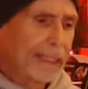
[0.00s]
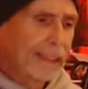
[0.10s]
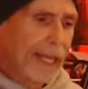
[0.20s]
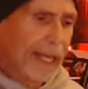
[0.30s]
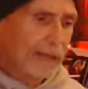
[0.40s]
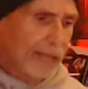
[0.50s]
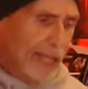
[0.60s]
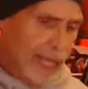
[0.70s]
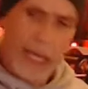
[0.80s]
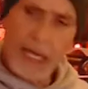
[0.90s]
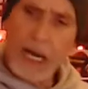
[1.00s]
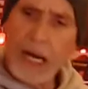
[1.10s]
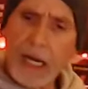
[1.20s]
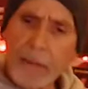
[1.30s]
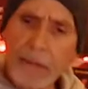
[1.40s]
contains a
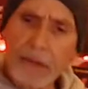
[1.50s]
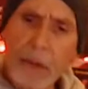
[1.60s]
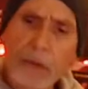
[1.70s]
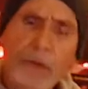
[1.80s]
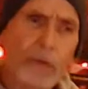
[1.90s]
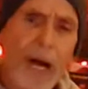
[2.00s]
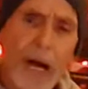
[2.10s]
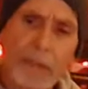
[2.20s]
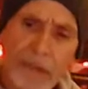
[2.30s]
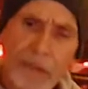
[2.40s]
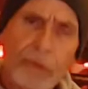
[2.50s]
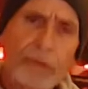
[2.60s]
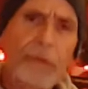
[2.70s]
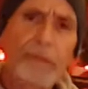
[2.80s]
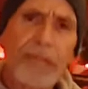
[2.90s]
couple of nose swabs. There's
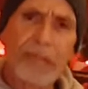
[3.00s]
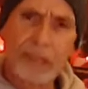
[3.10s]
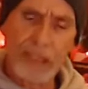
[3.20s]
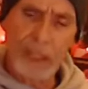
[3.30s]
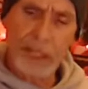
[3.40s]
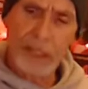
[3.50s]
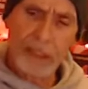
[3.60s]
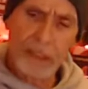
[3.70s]
two tests in here,